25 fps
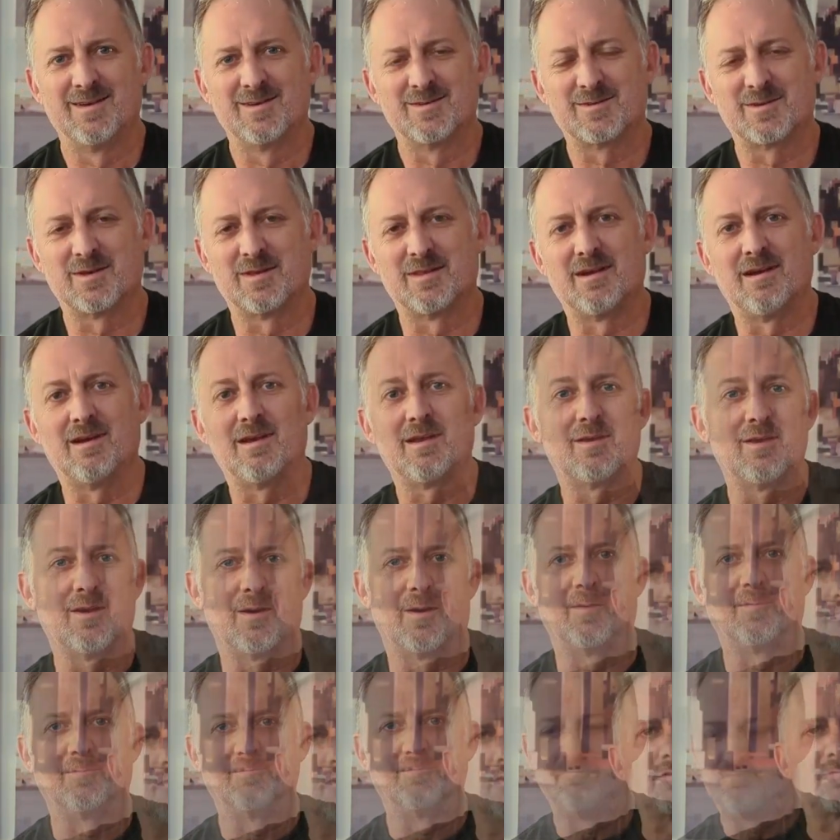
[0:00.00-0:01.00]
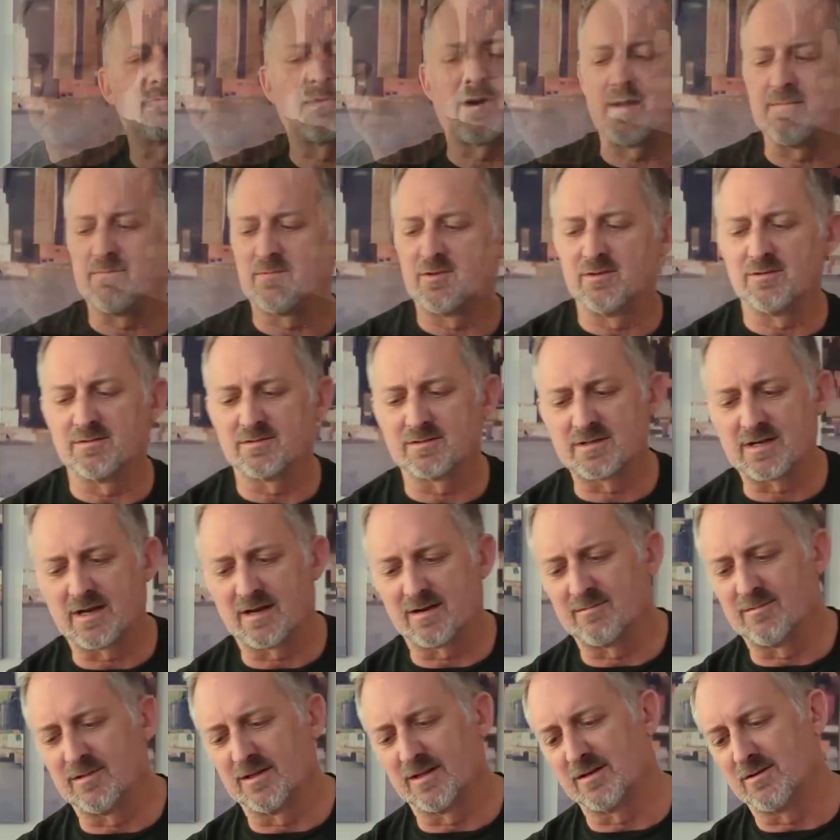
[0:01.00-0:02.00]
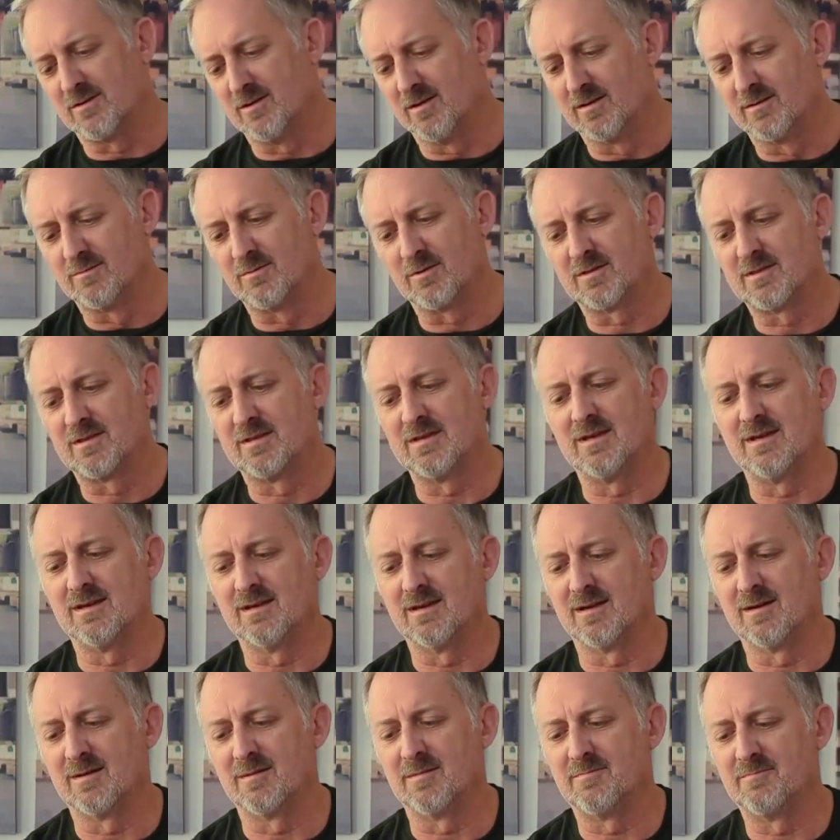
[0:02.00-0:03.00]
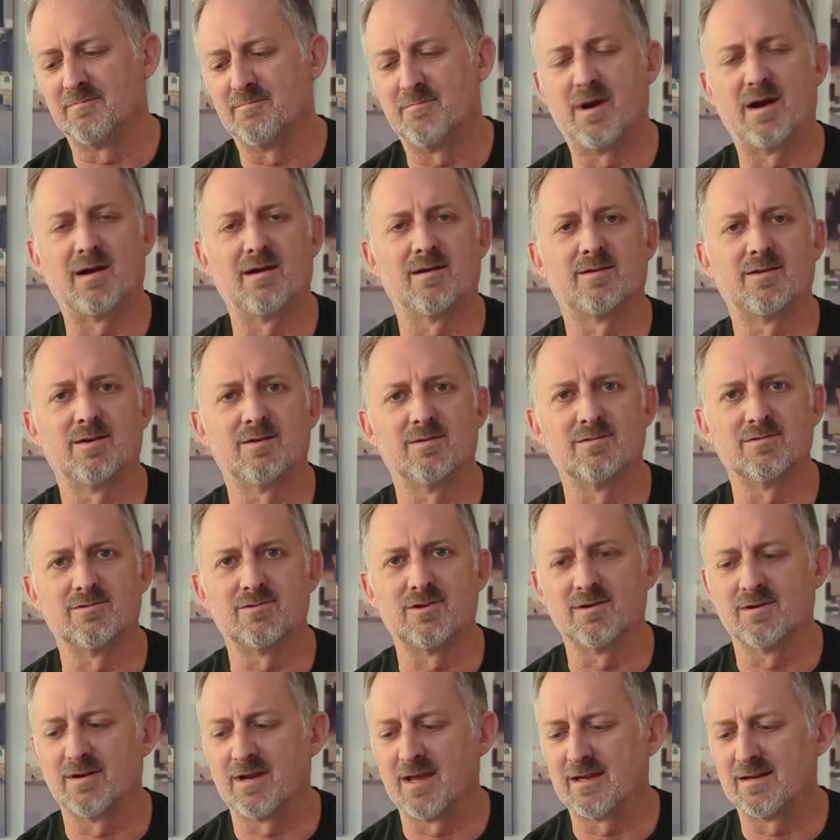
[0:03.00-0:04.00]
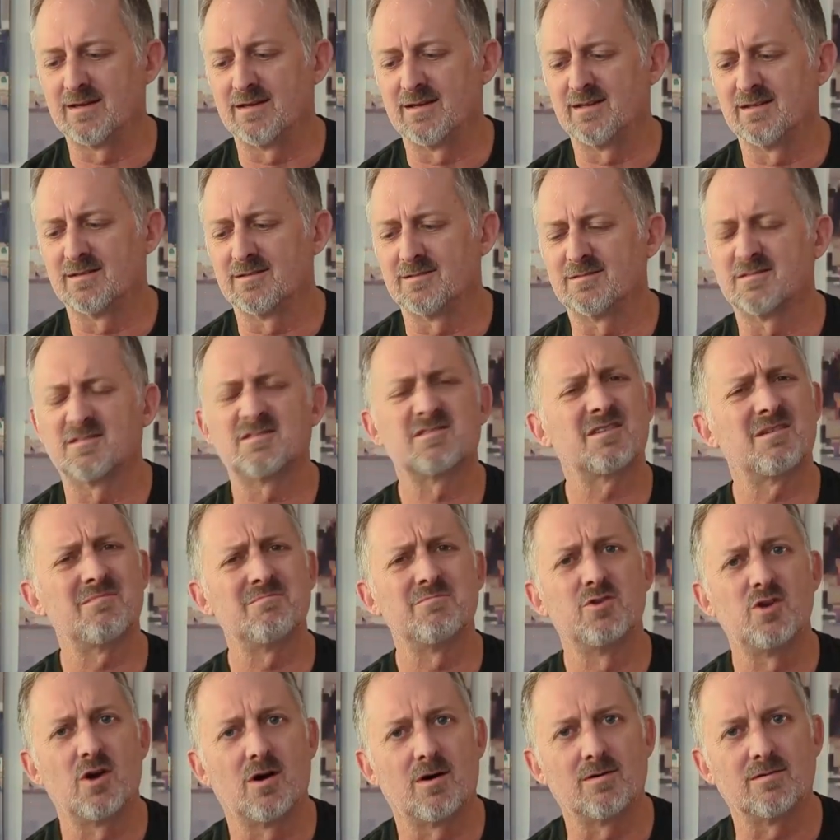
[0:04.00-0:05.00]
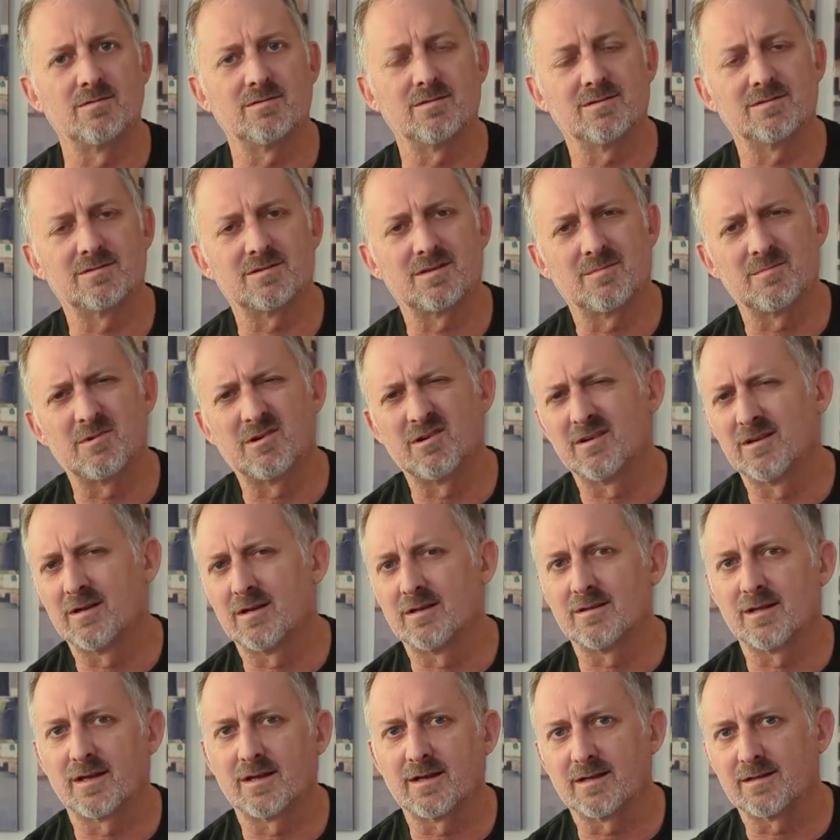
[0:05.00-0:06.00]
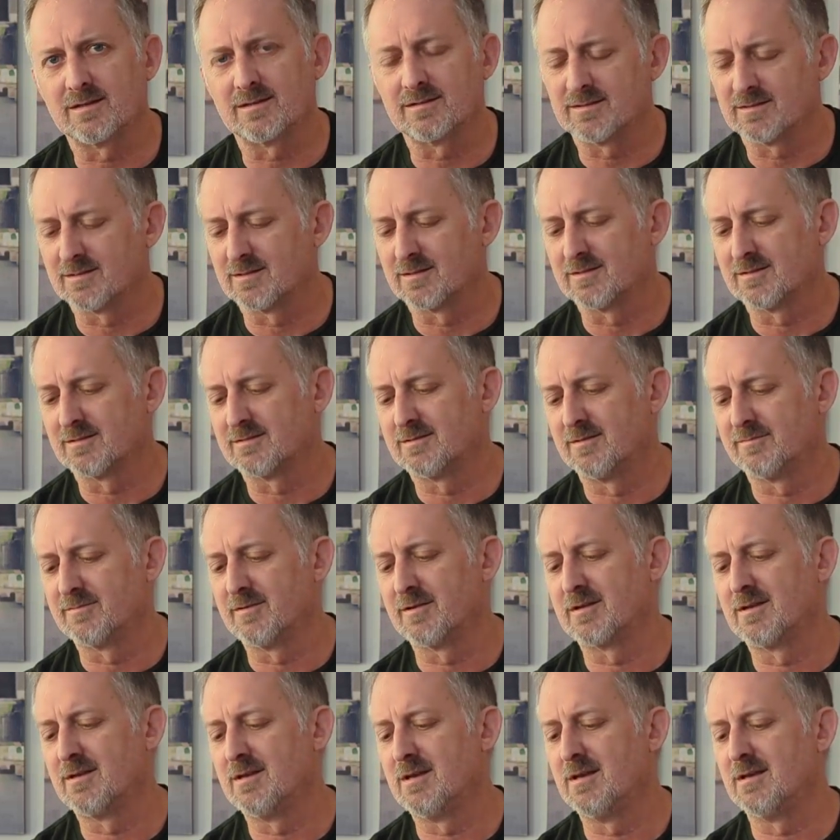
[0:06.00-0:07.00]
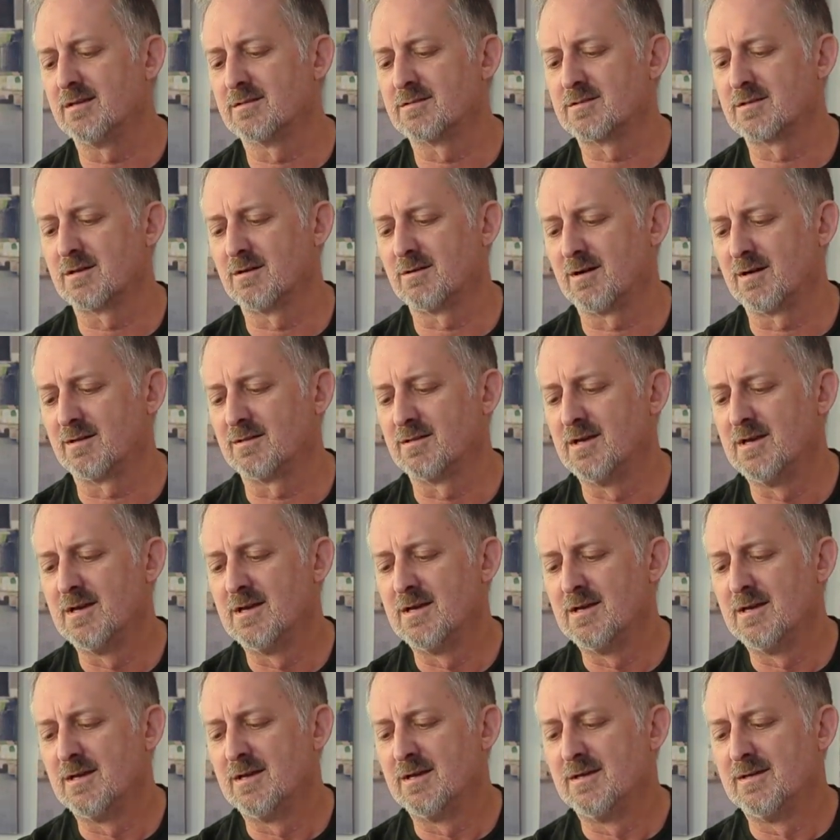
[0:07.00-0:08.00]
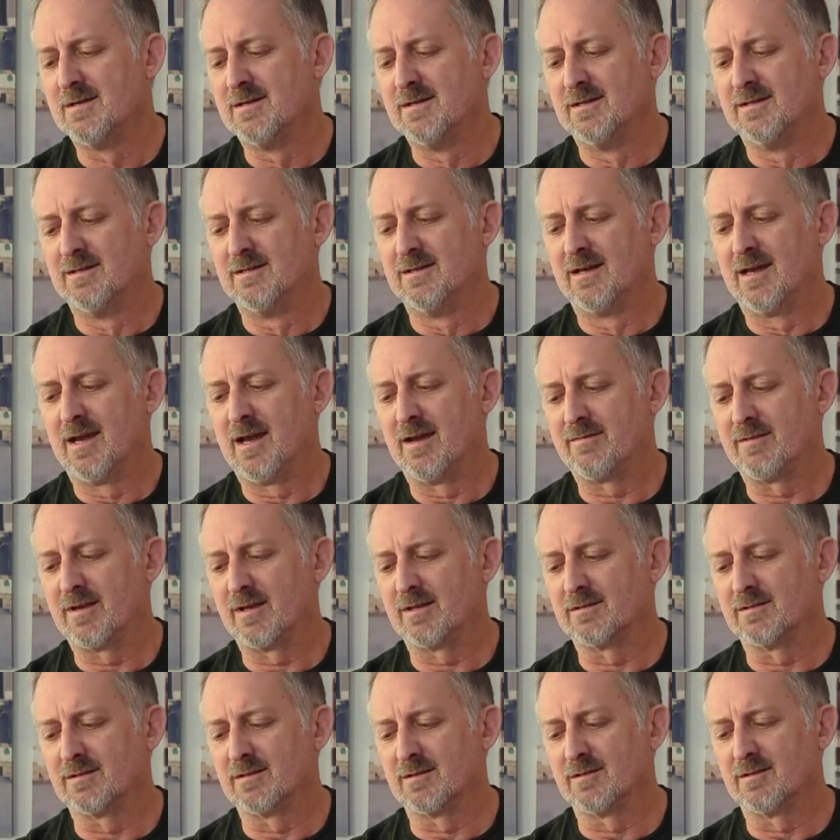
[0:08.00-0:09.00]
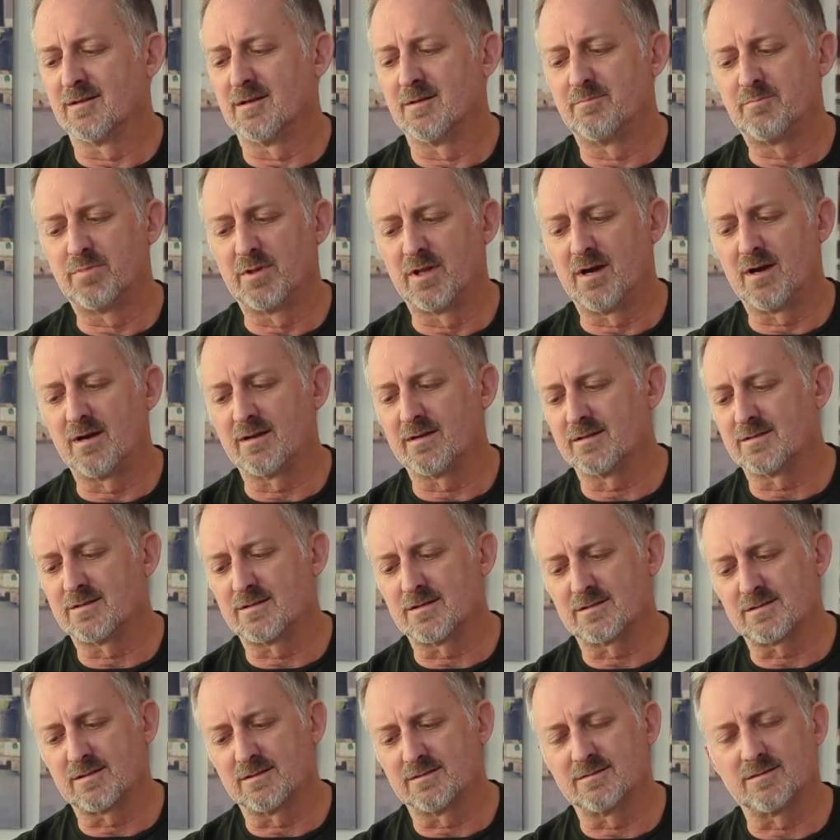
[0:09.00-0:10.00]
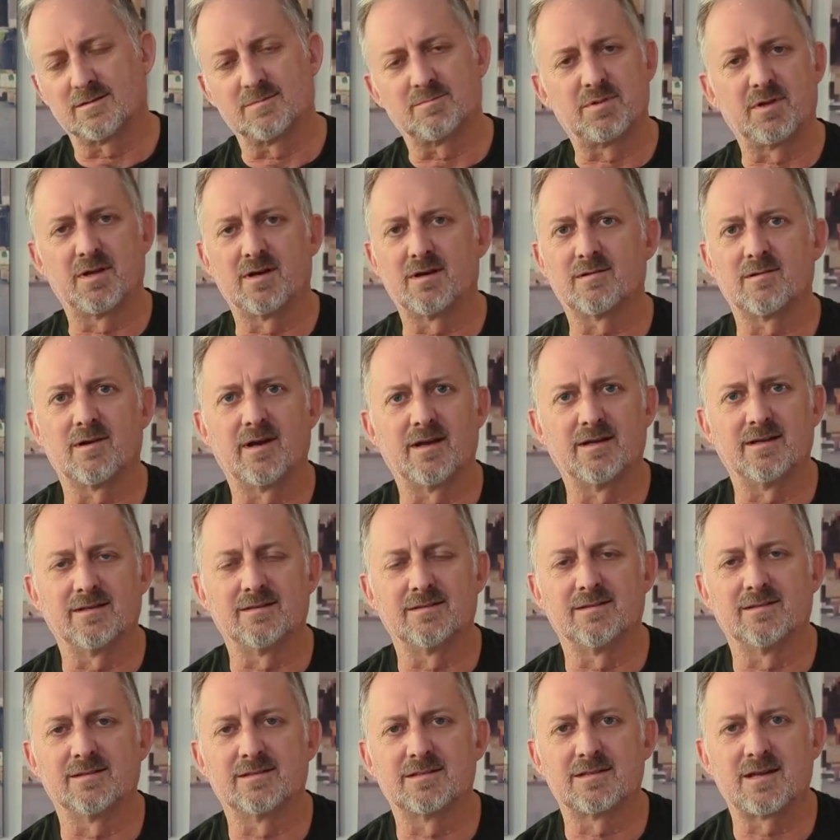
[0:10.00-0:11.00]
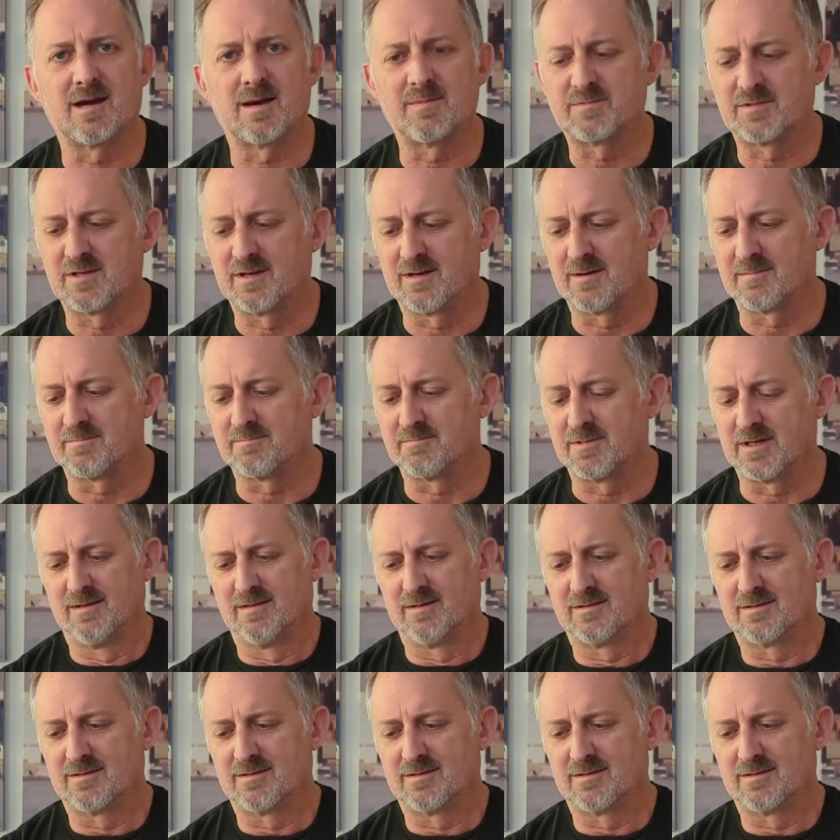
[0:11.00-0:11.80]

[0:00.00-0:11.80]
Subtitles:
So there you go. Most pipe tunes sound really good with the baritone drone added in. Some don't. Some are in a little different key, and so I'll have that little plug. It's just a little plug right in there. It stops it up.